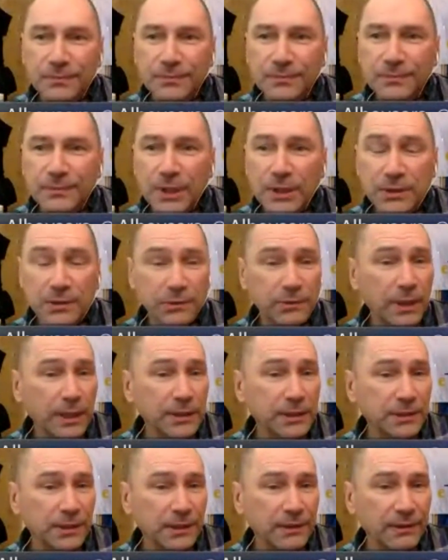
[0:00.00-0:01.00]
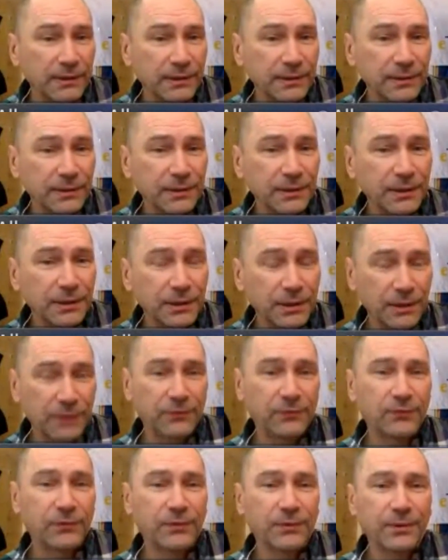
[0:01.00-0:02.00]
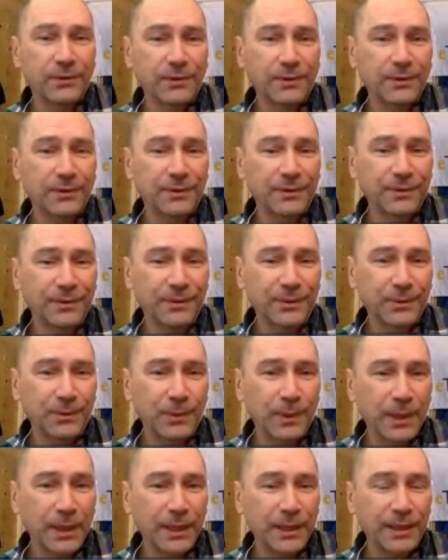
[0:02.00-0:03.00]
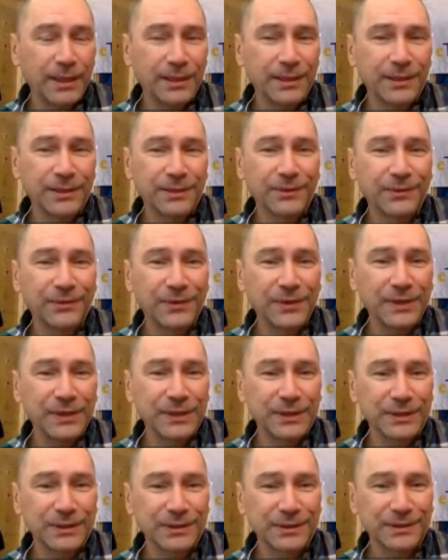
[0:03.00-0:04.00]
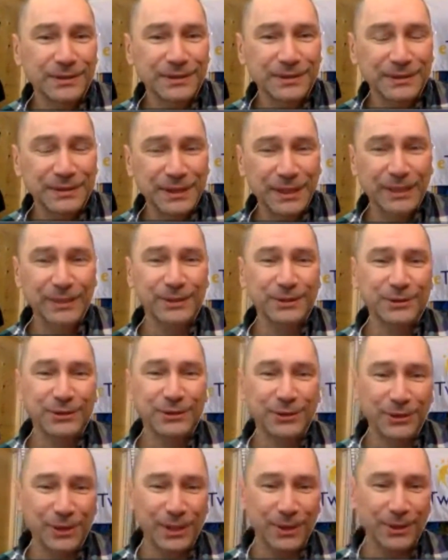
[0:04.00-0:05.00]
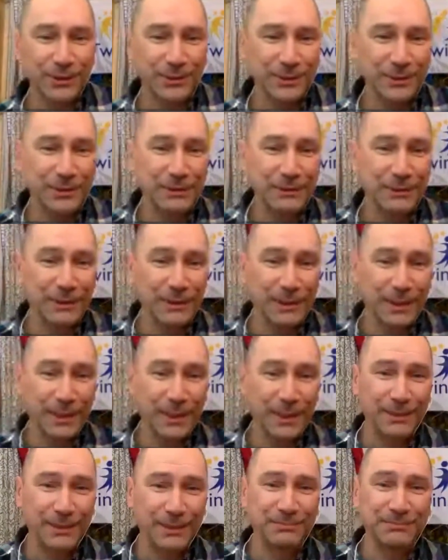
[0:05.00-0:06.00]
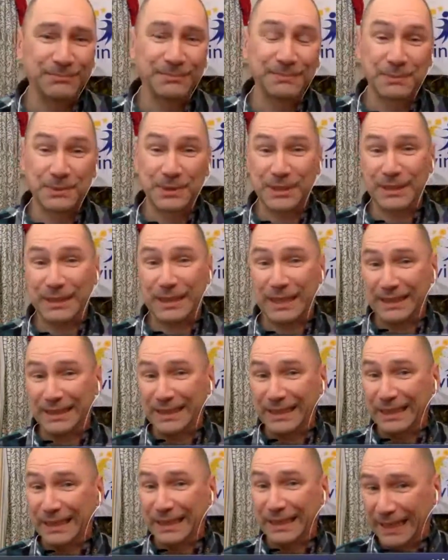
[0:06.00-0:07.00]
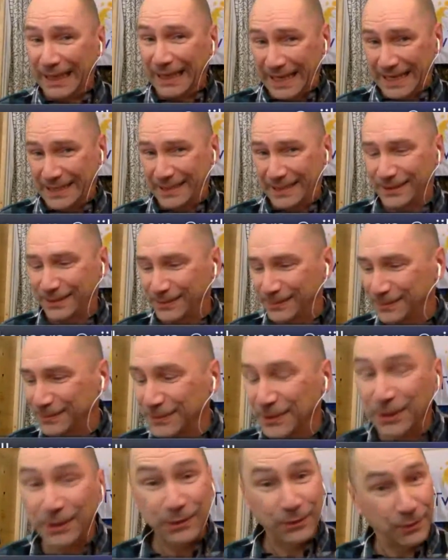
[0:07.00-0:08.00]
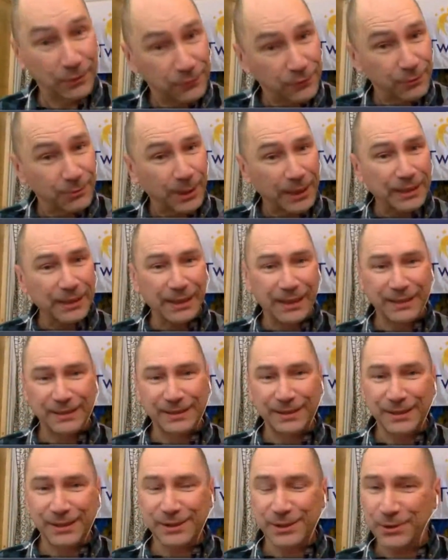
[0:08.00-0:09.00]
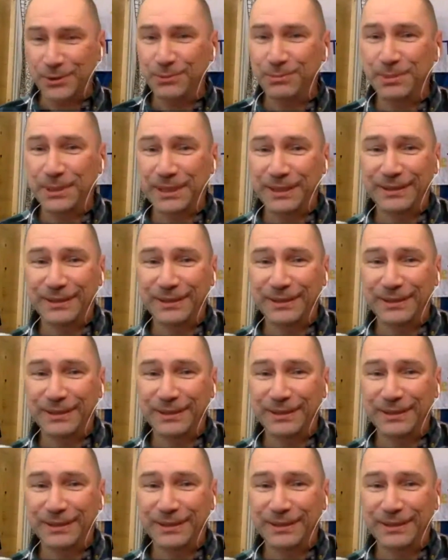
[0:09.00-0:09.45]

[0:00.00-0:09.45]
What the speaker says: Strangely enough, the way things tend to turn out, I'm slightly late. Not for my classes, though, but